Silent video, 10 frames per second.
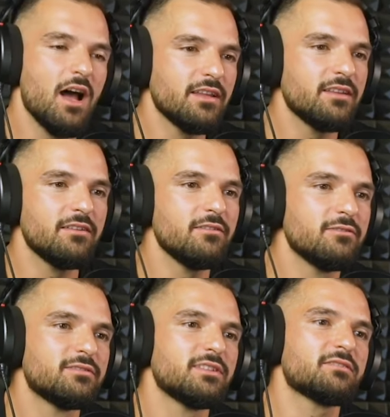how did you
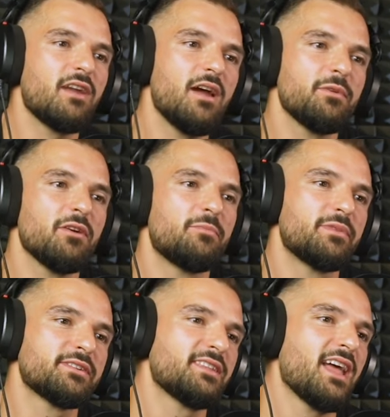describe your
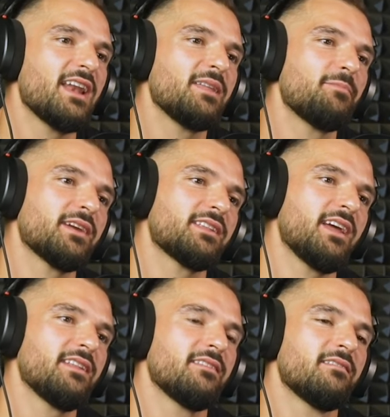personality back
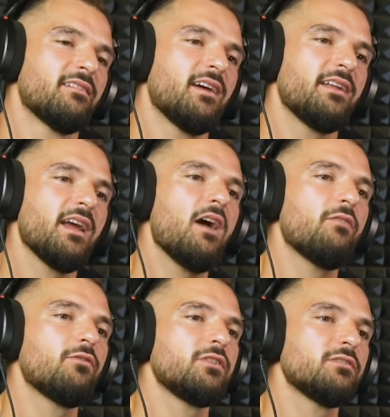then? And how
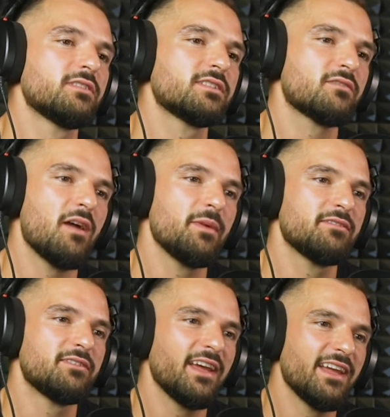would you describe it
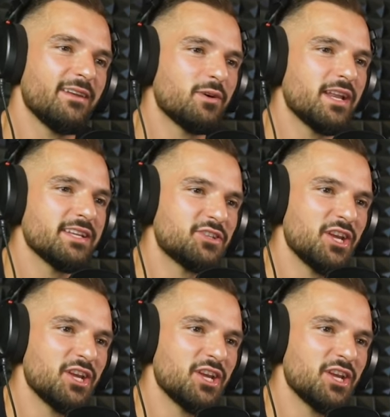today? What has